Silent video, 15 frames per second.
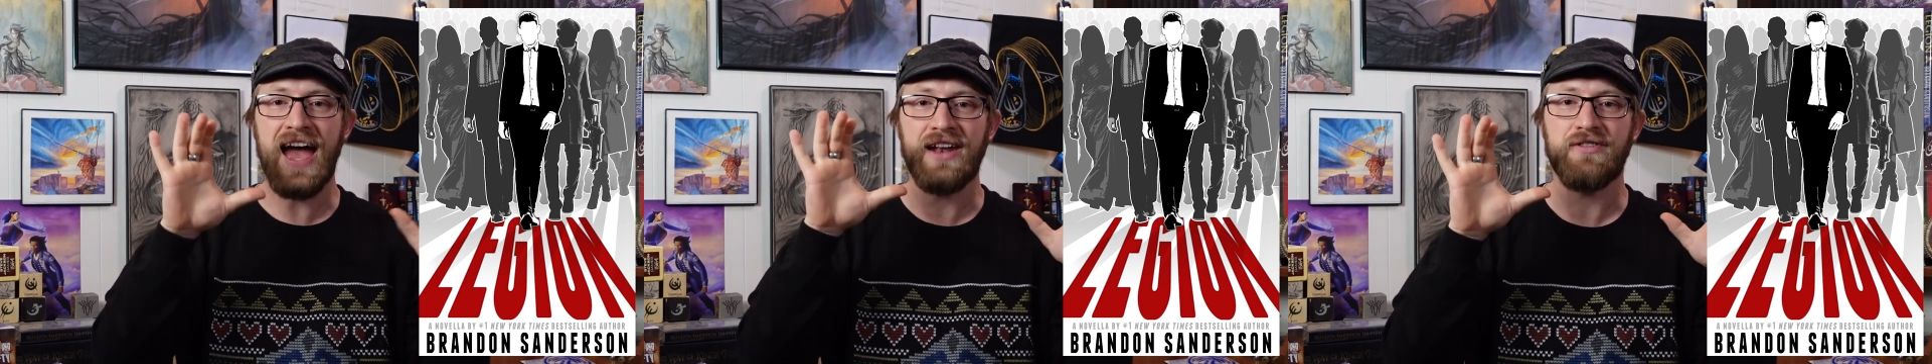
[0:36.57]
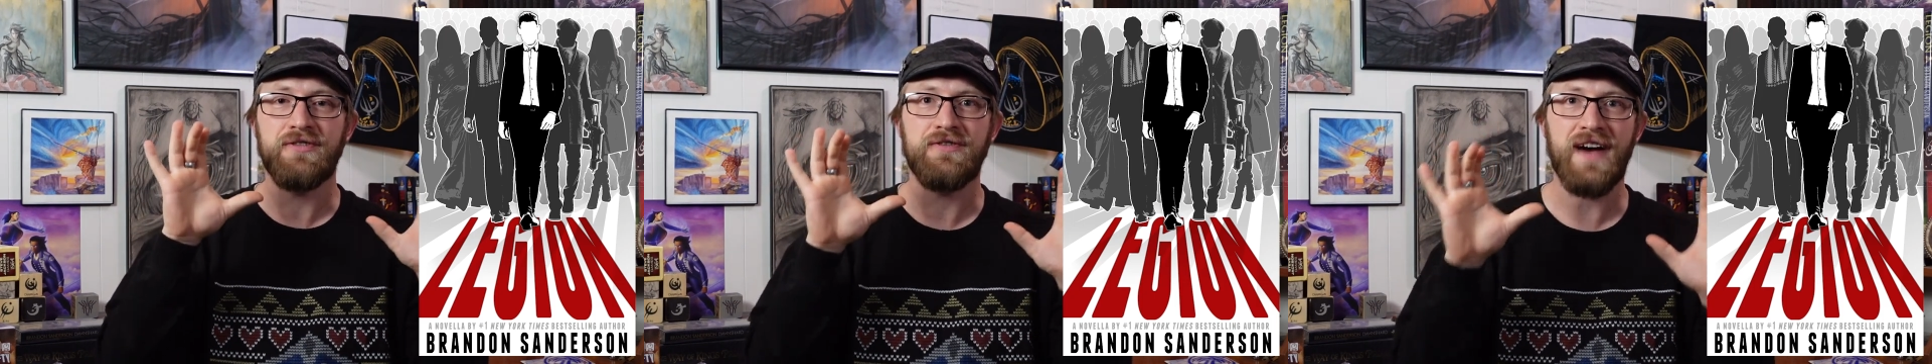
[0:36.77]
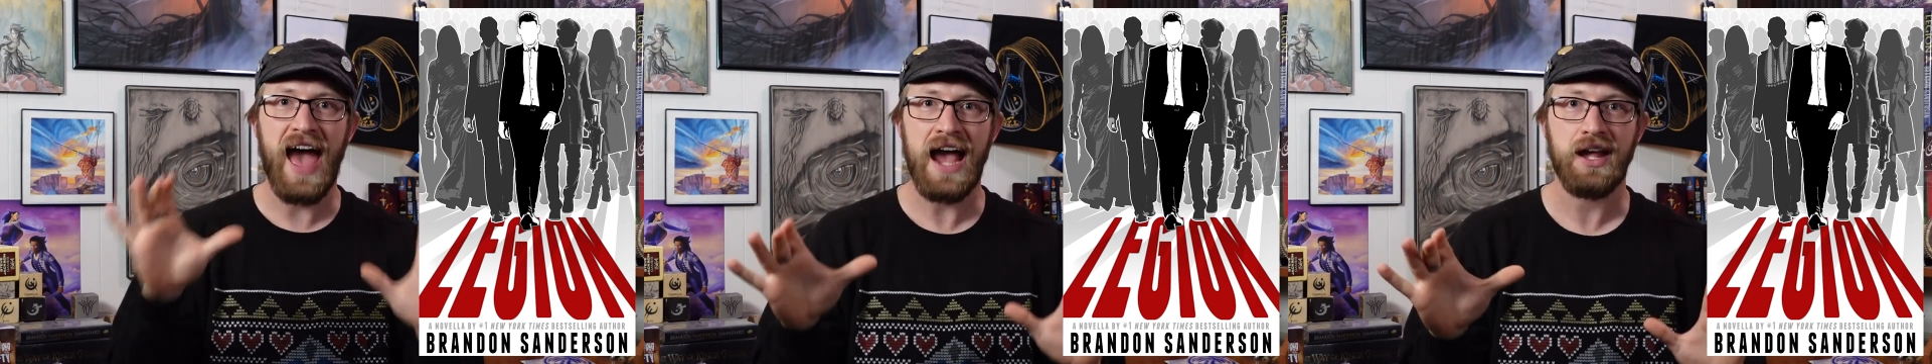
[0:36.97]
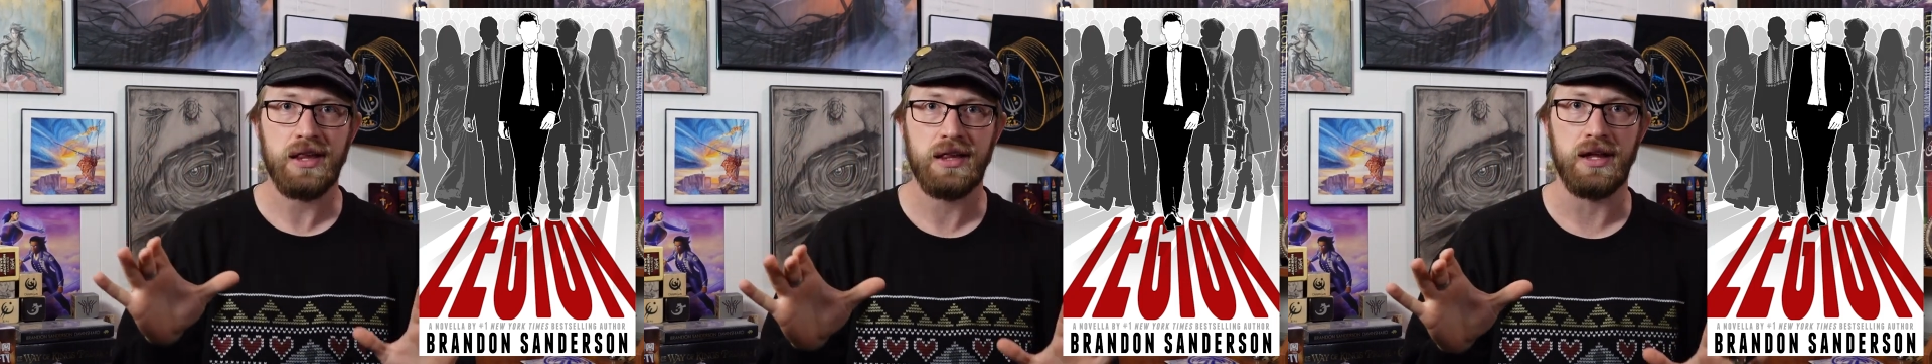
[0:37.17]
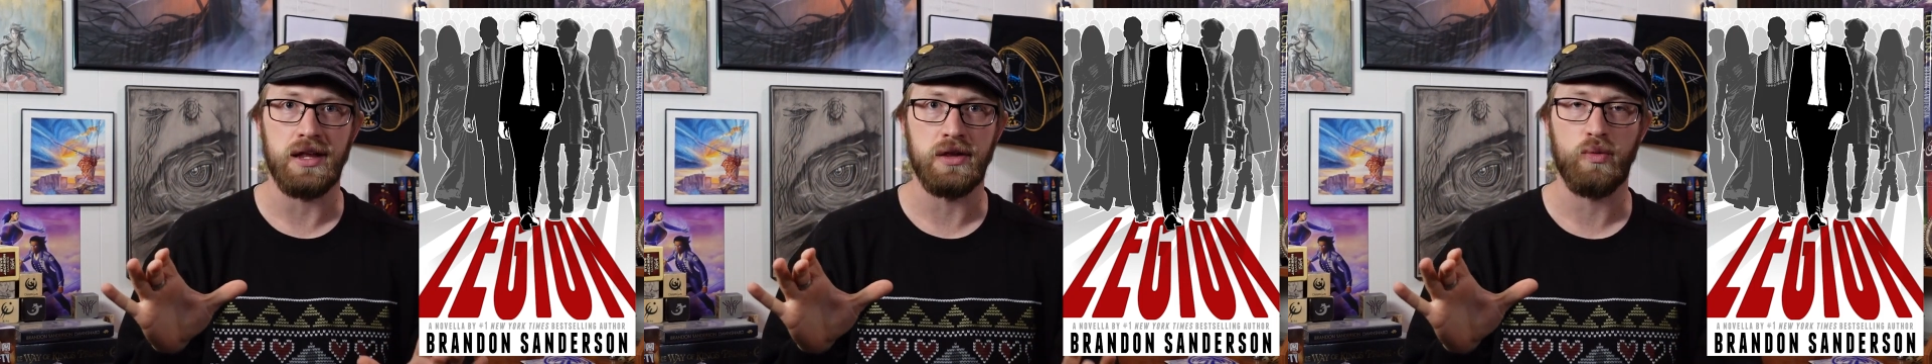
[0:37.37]
and
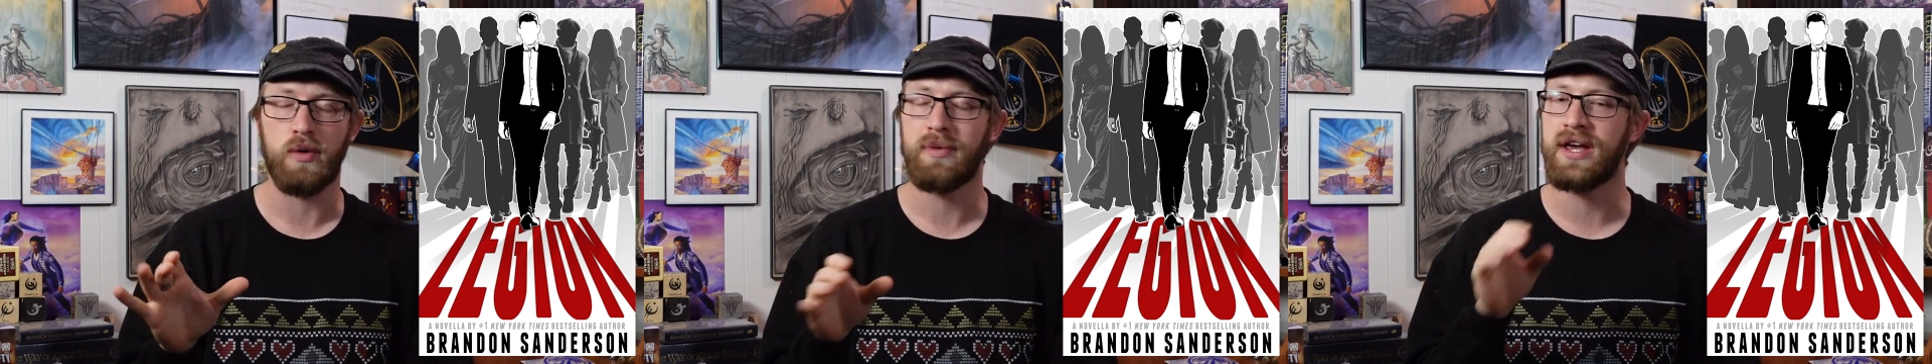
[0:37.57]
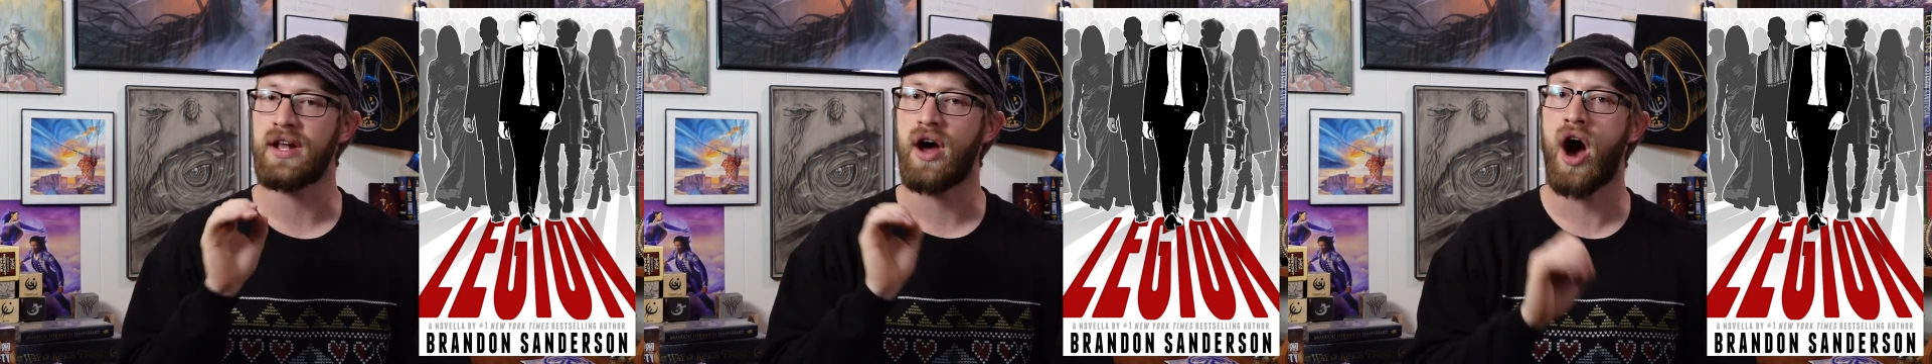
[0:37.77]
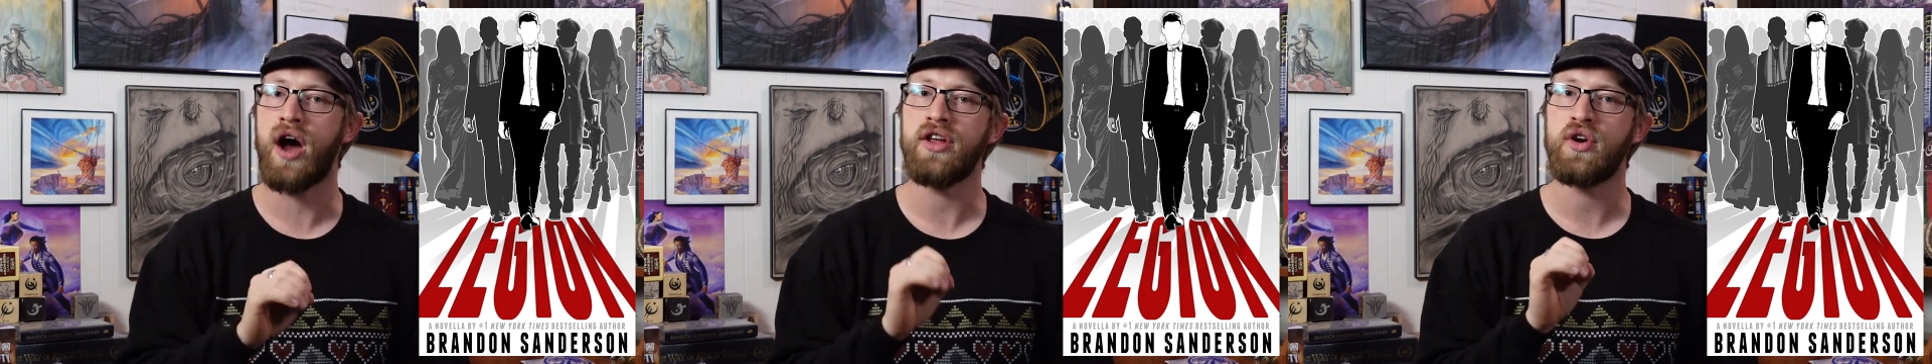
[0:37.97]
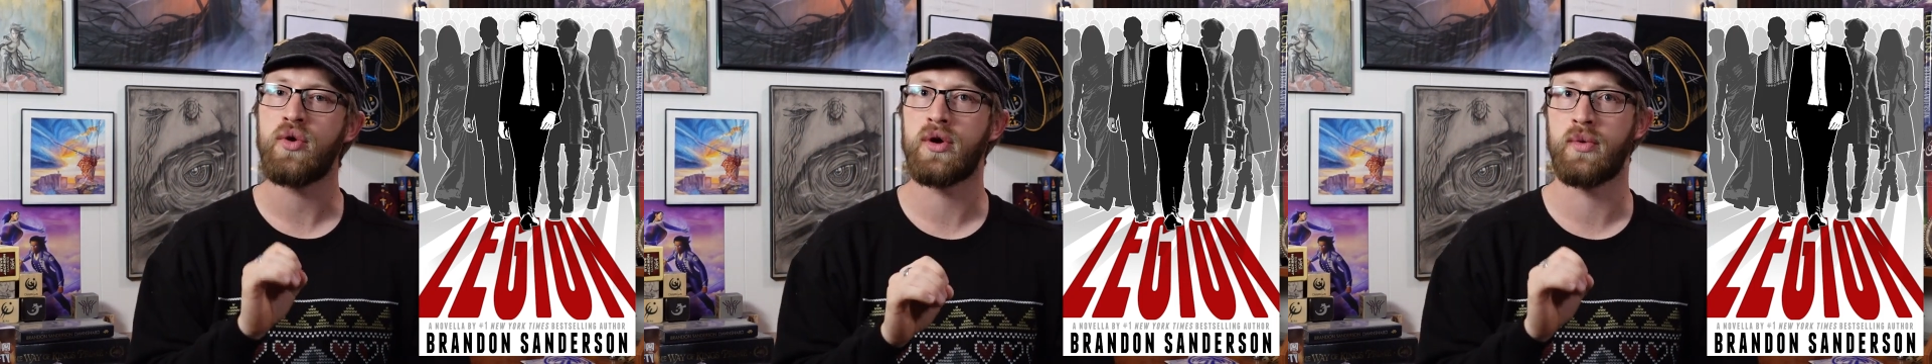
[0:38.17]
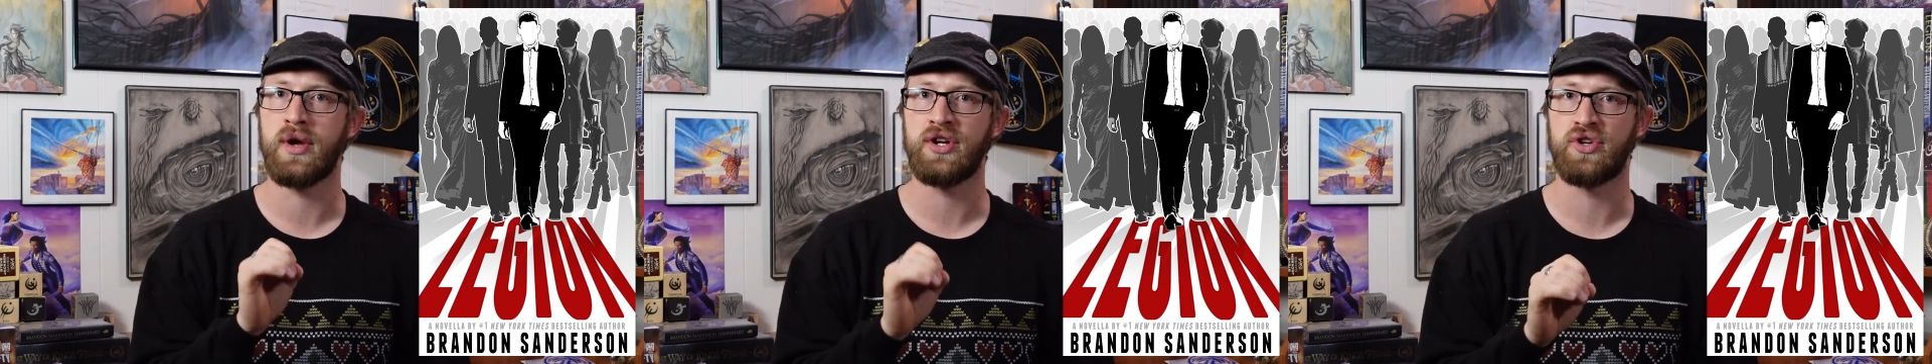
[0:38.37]
Faxes will be an audio
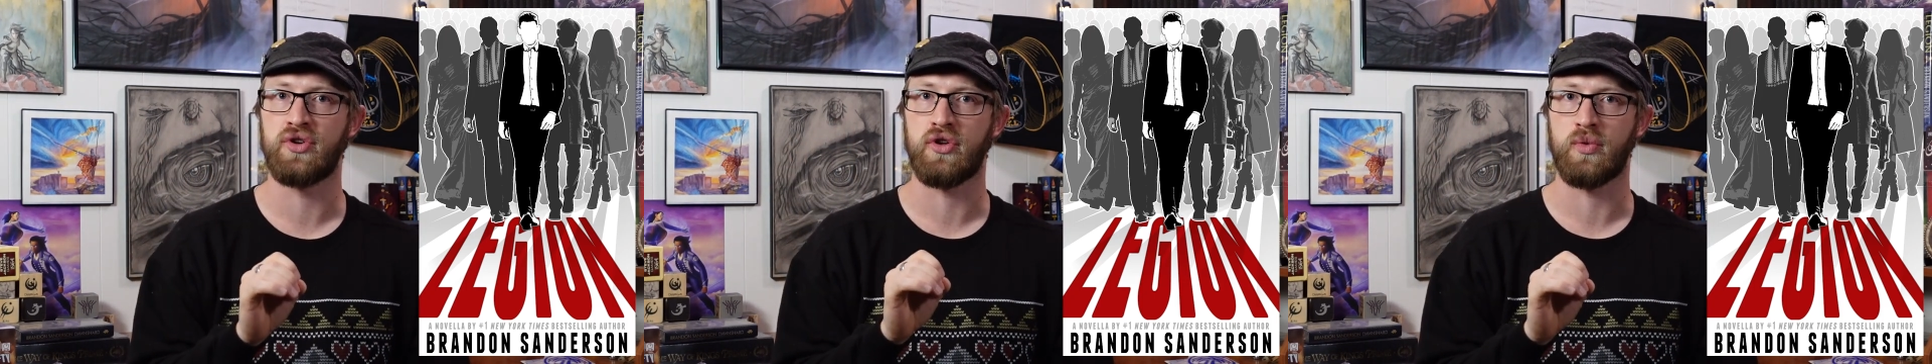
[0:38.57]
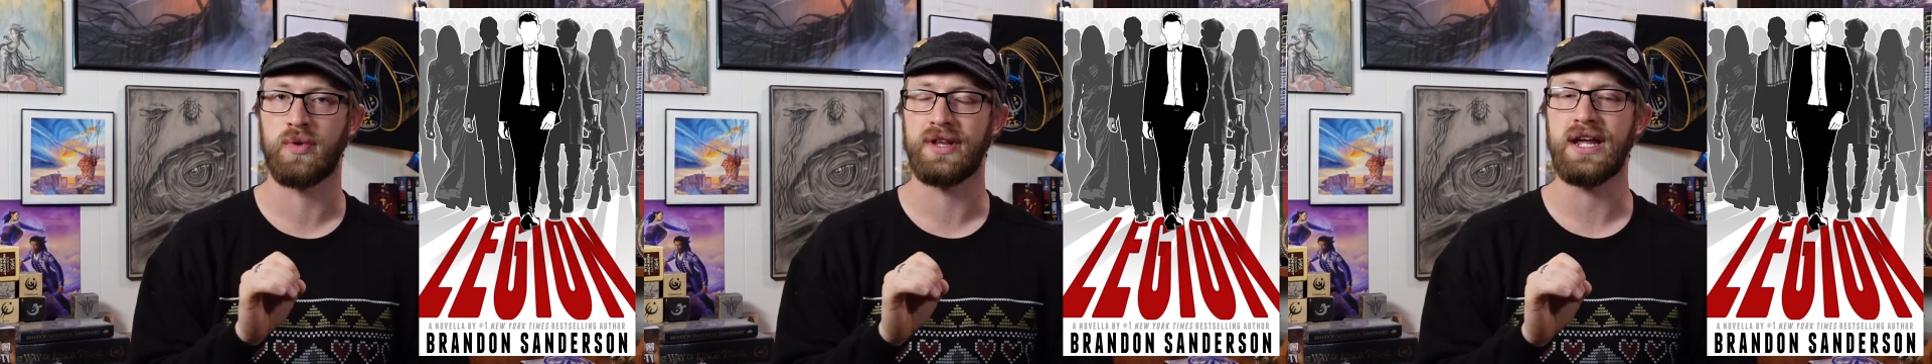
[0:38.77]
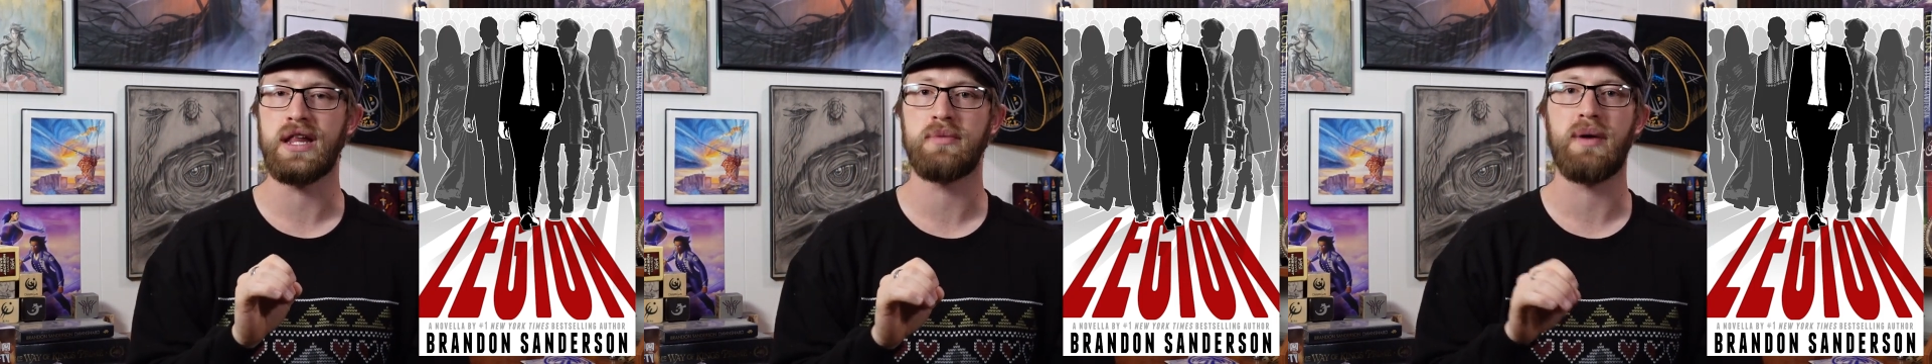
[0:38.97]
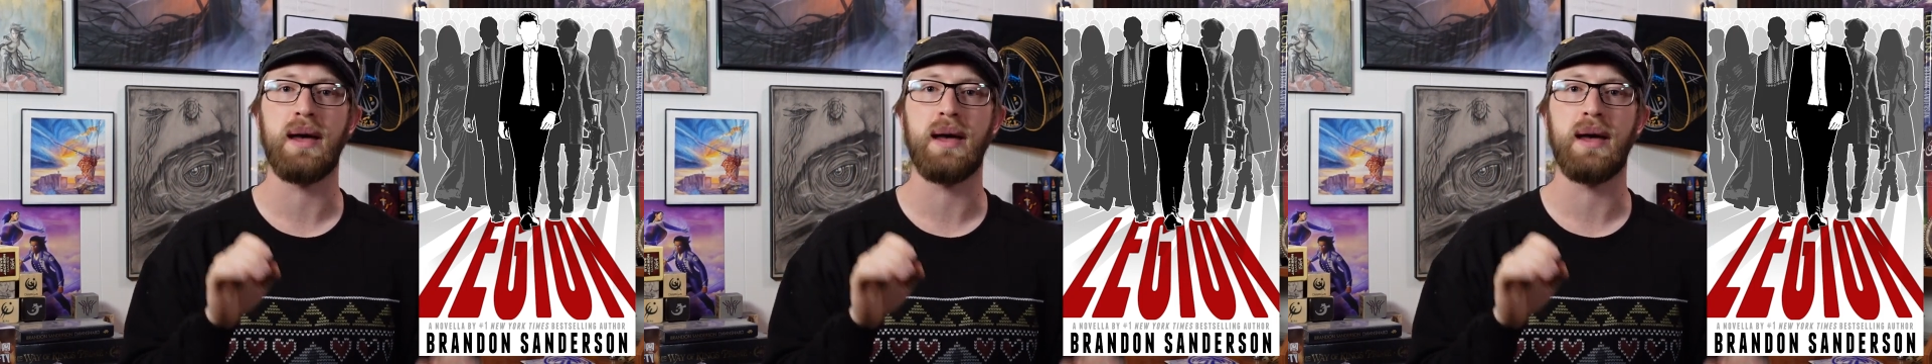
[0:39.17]
original released